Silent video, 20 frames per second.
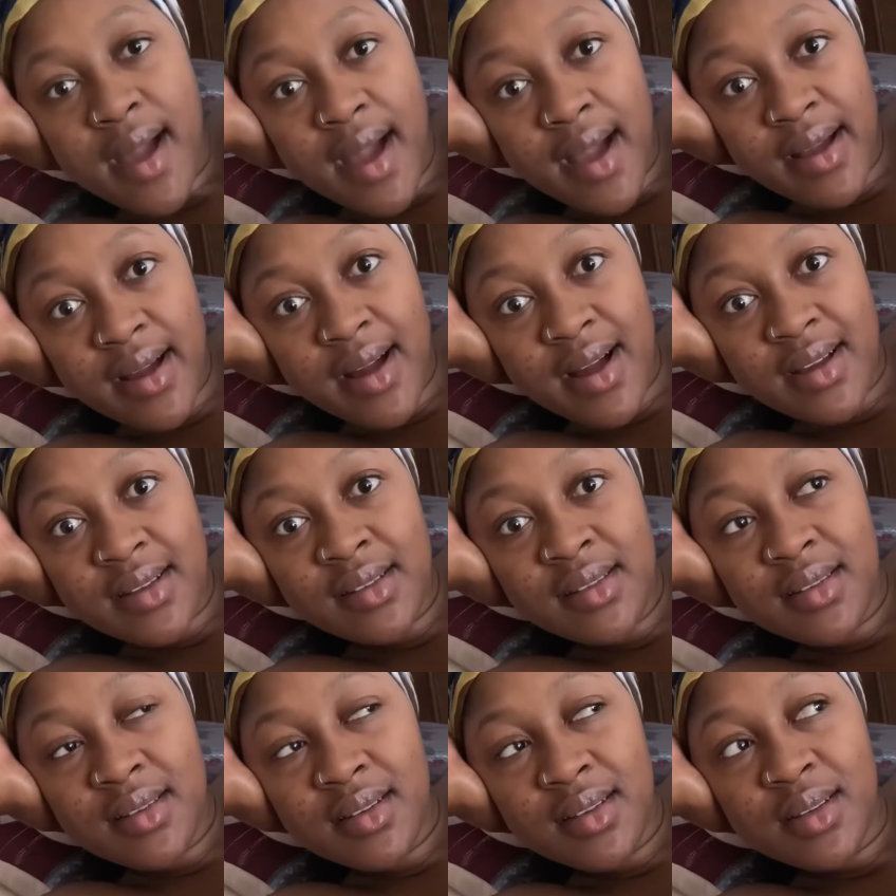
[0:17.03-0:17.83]
Hi
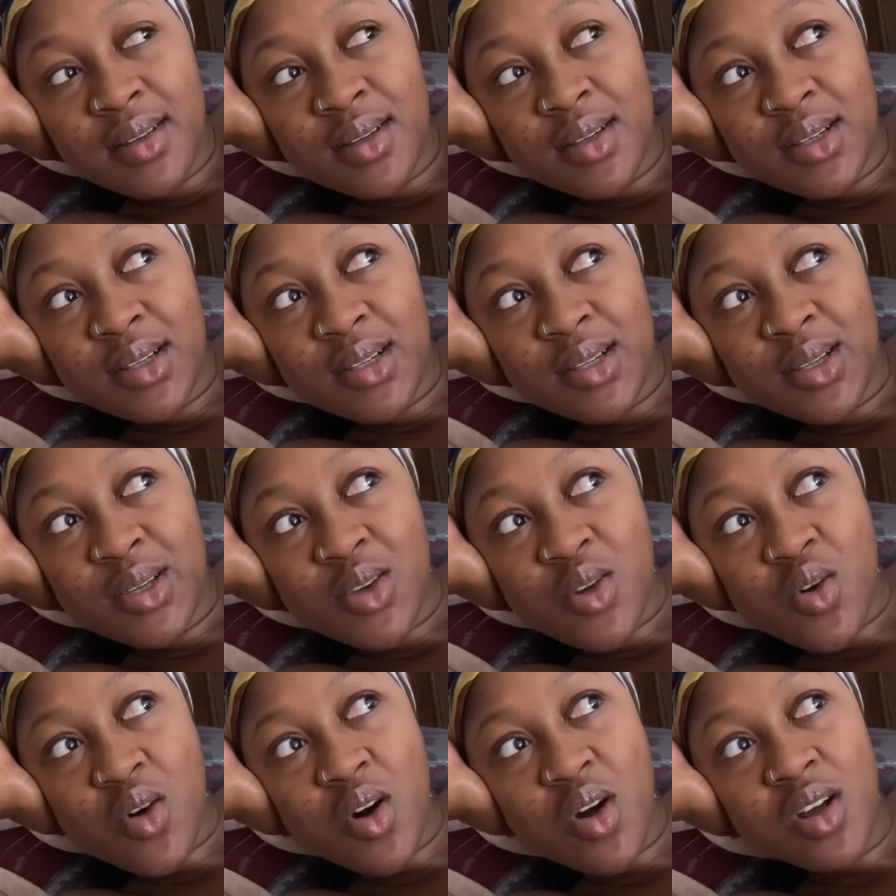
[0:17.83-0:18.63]
guys.
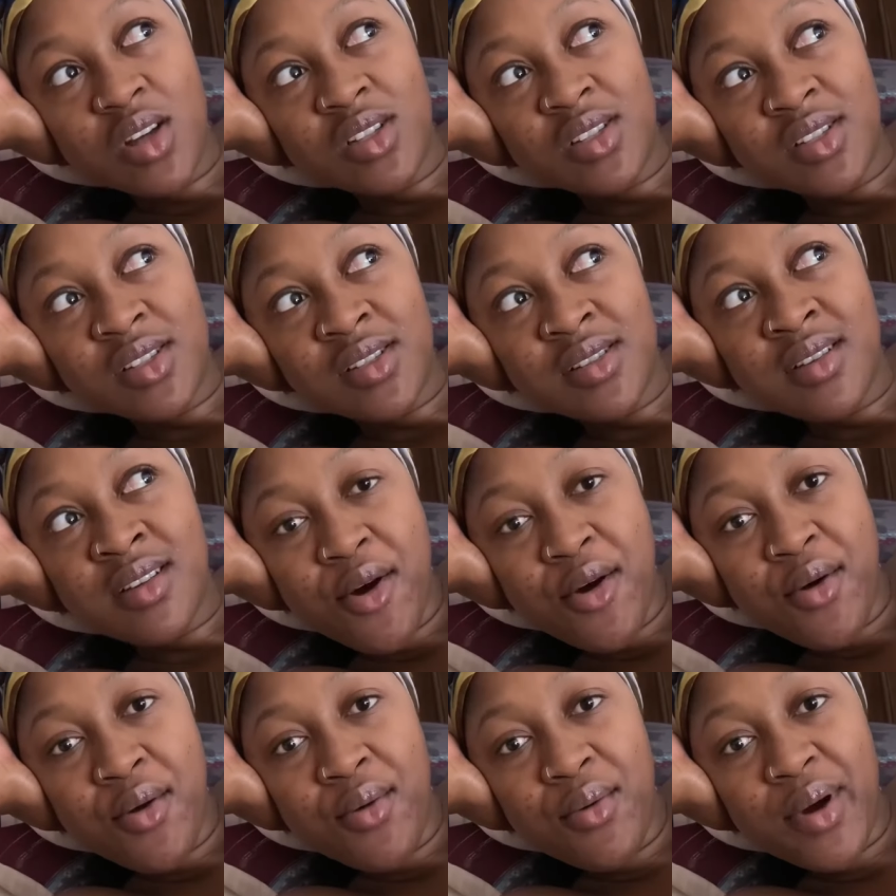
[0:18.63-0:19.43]
Yo.
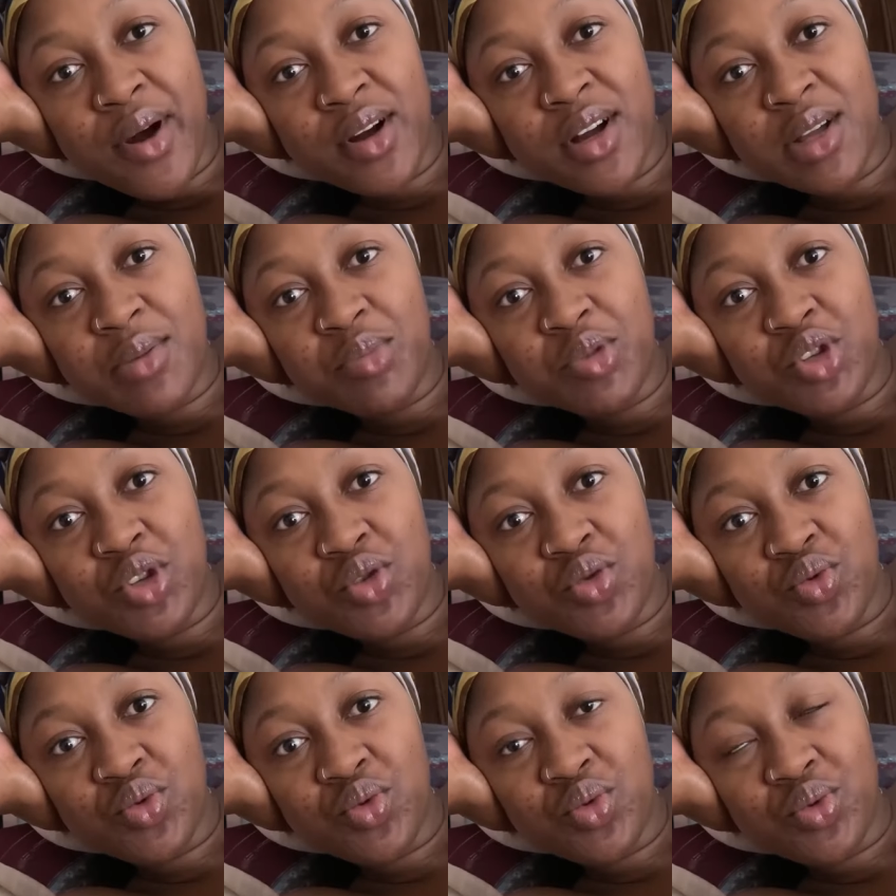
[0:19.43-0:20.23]
Welcome
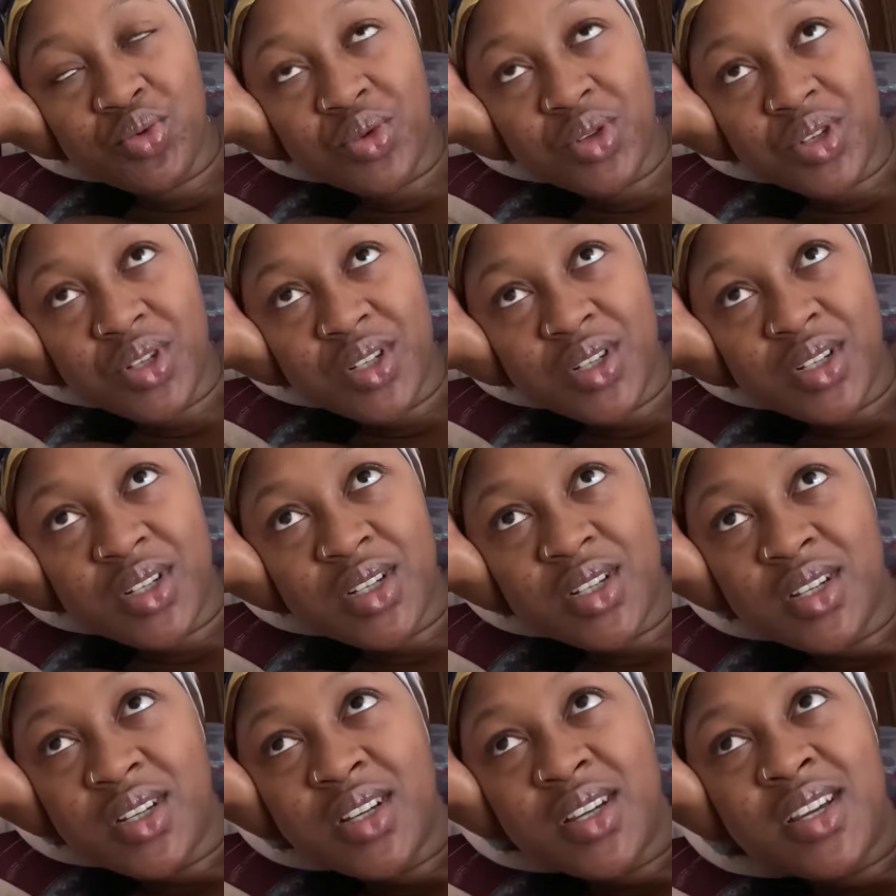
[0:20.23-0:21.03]
to
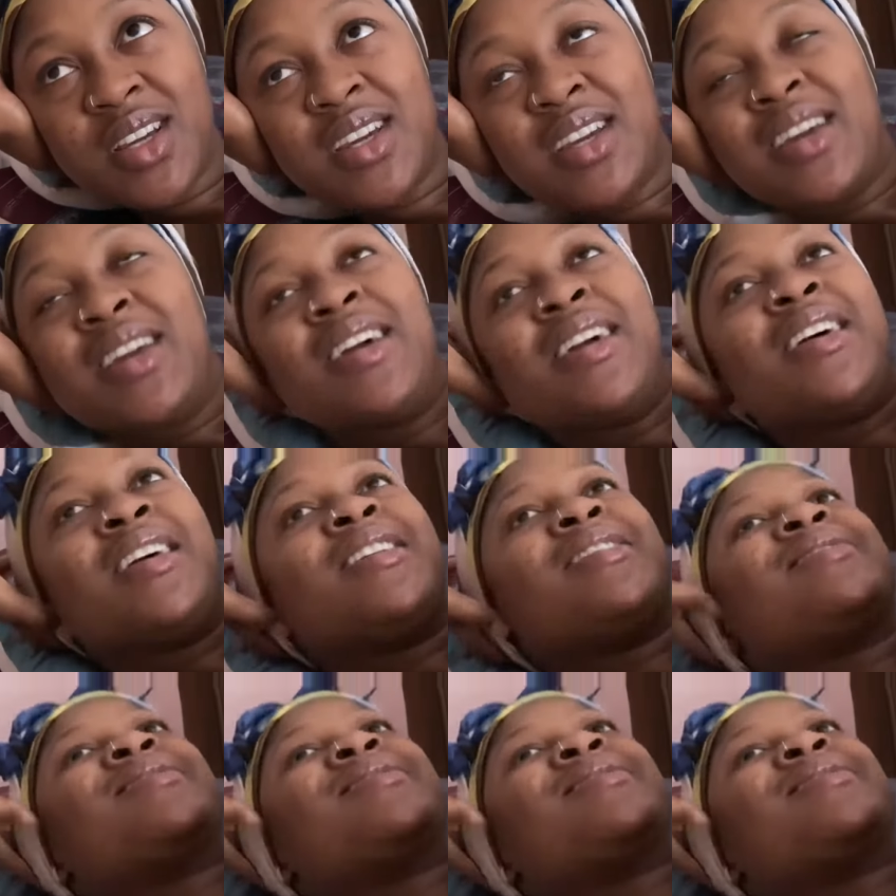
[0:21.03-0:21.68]
Is